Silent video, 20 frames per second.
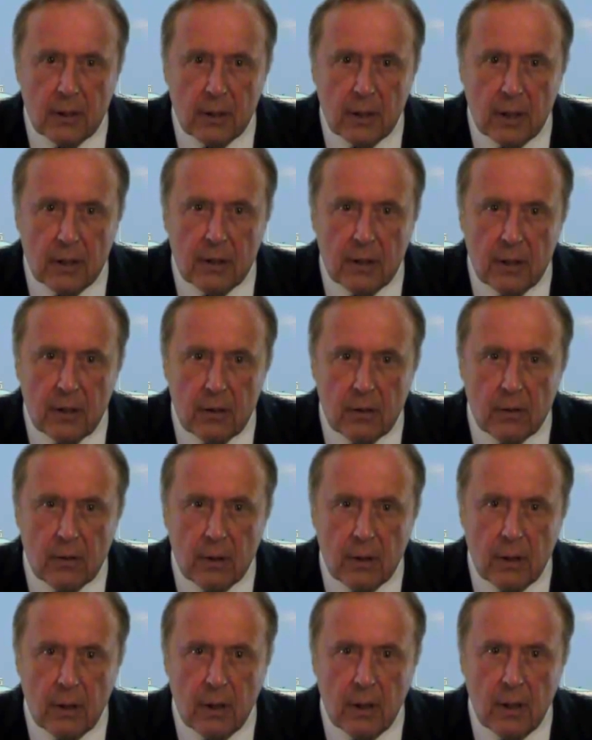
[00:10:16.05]
continued.
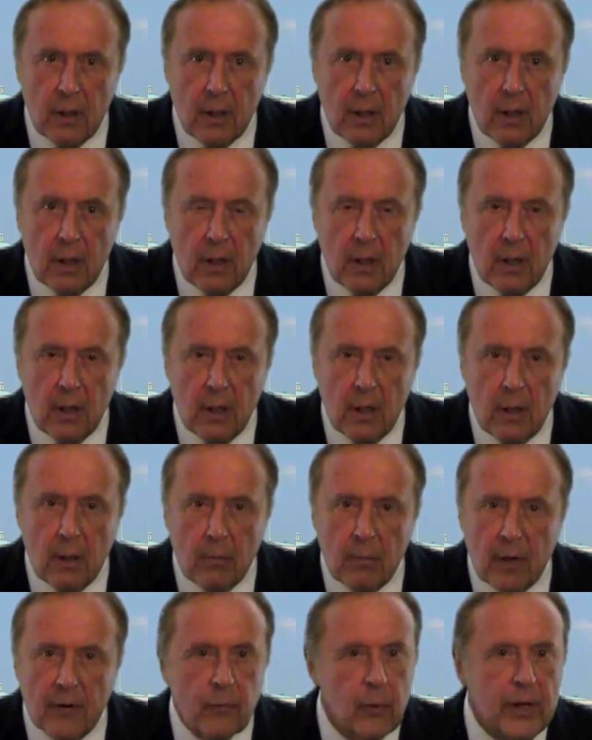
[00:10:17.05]

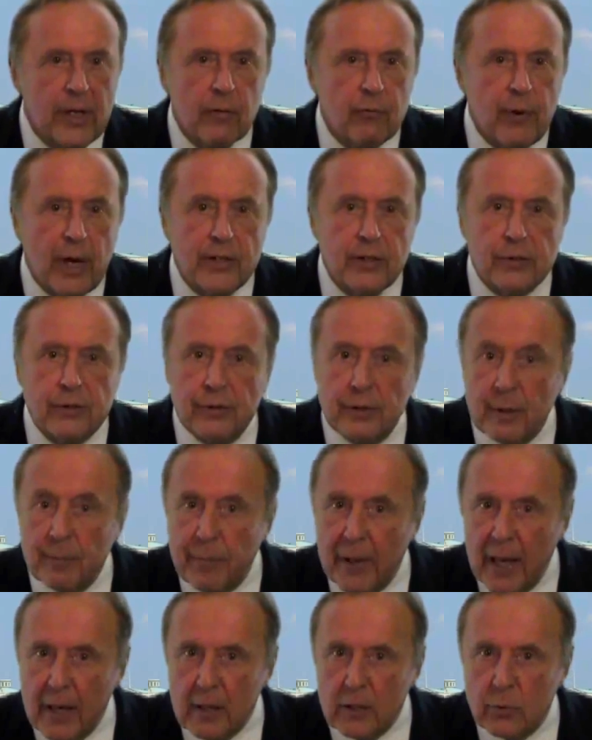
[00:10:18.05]
But if we can register
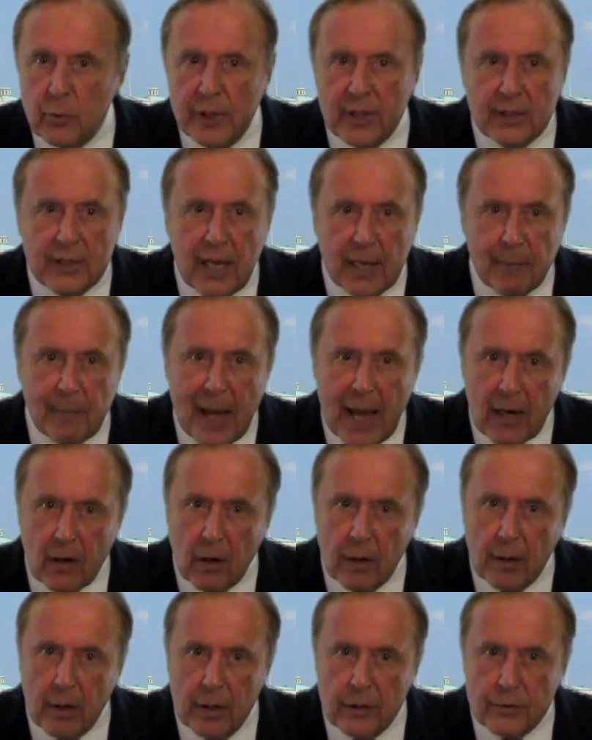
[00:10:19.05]
independents, we can take back
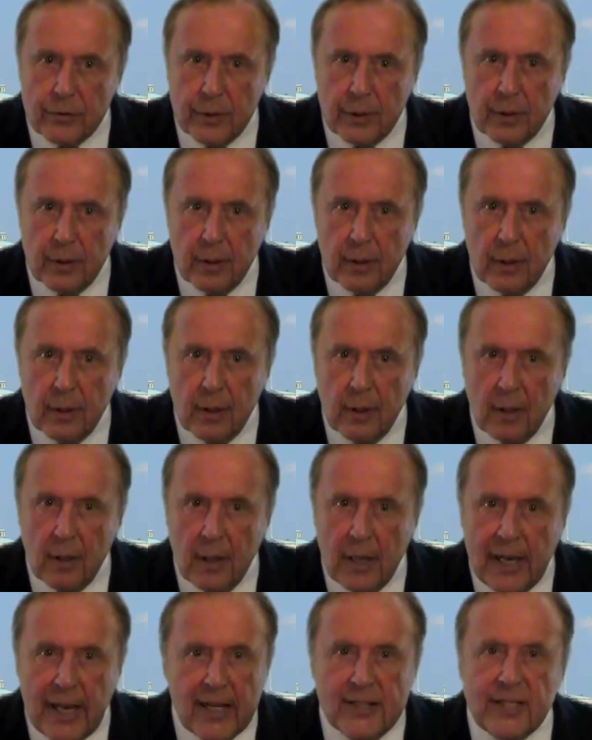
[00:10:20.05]
our country.
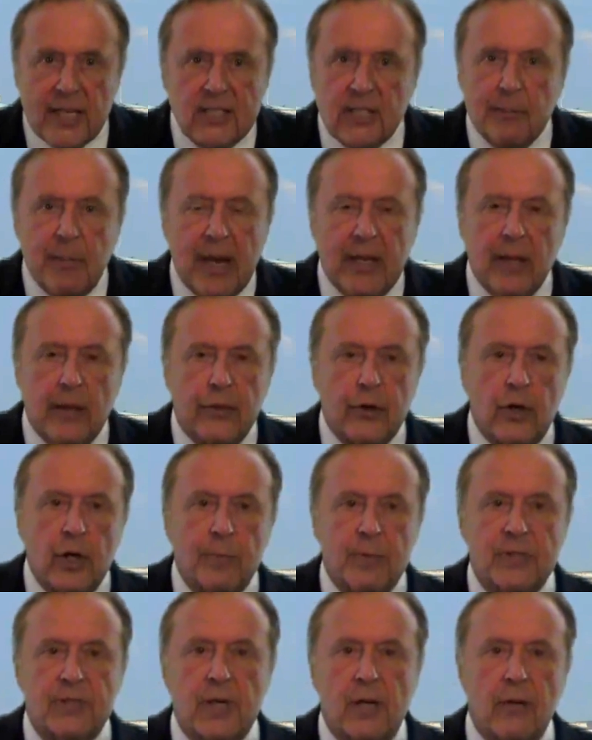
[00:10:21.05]
It's estimated that
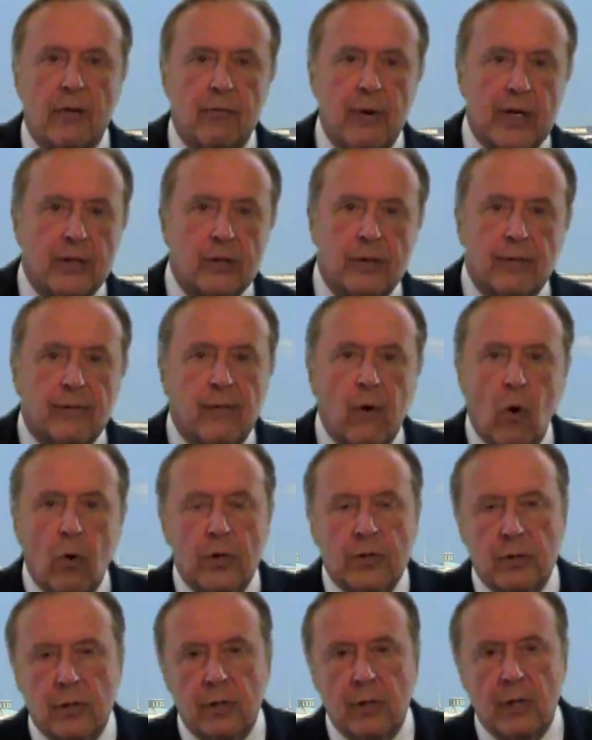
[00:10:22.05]
30% of the registered
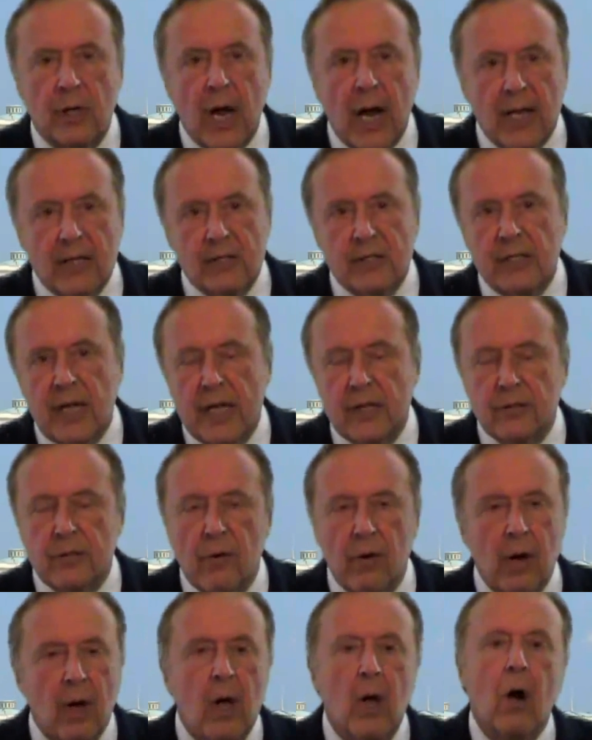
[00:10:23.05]
voters in the United States
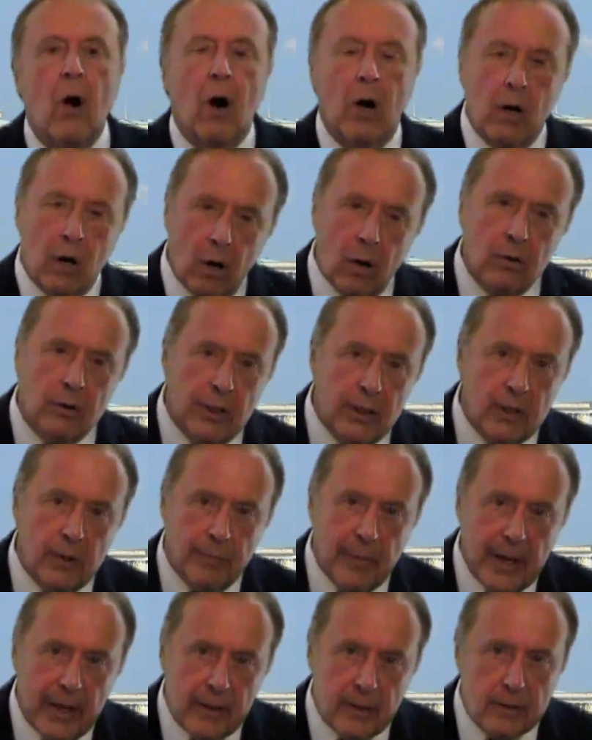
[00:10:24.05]
are currently
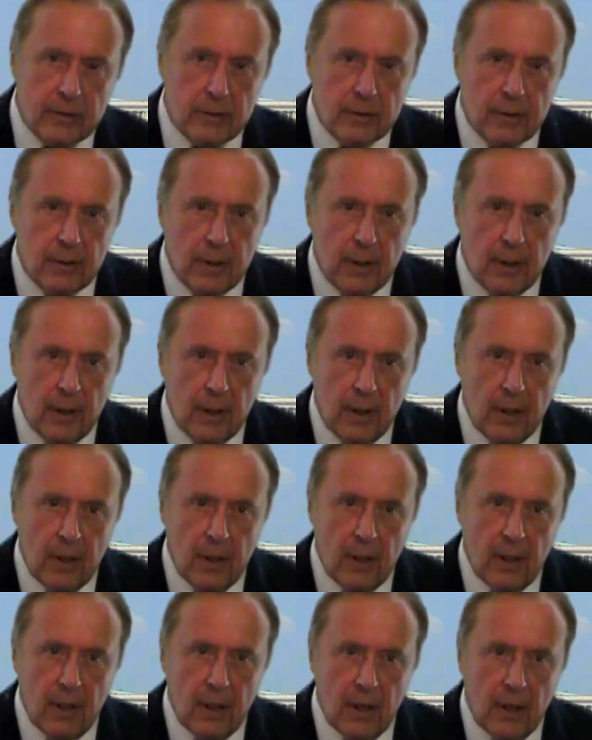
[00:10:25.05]
independents.
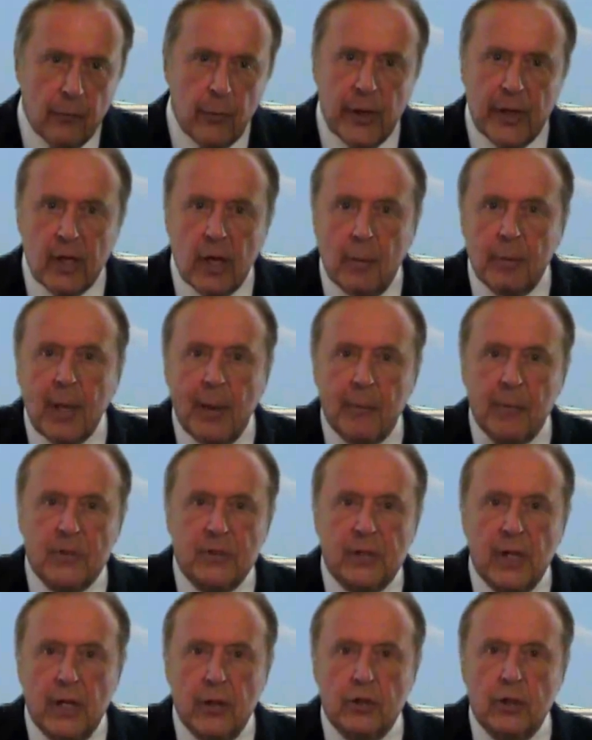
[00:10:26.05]
If we can up that
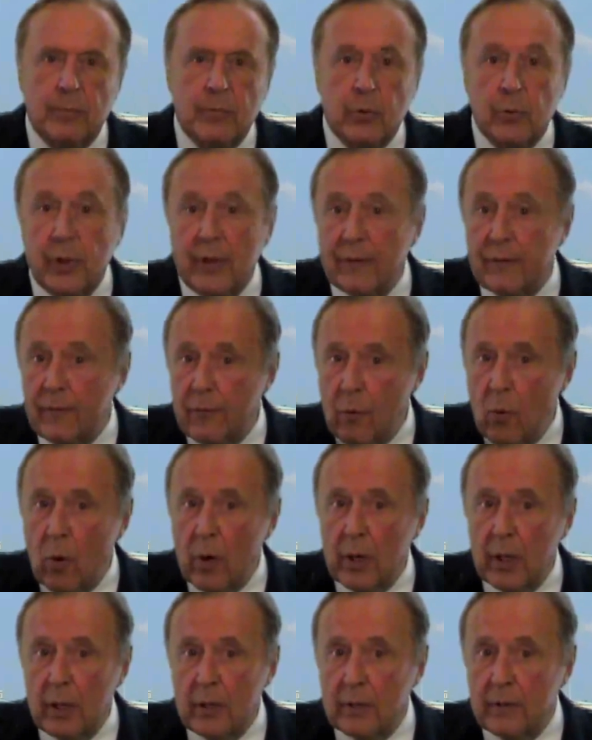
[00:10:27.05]
percentage to between
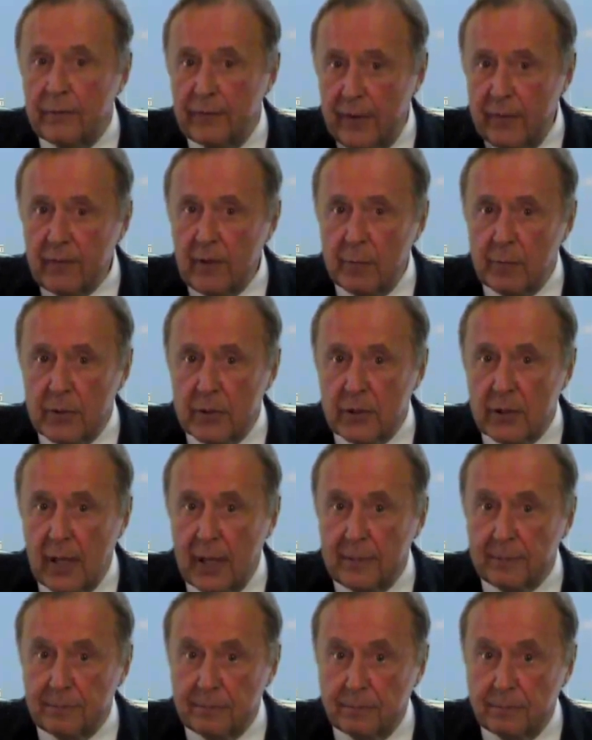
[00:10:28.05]
40 to 50%,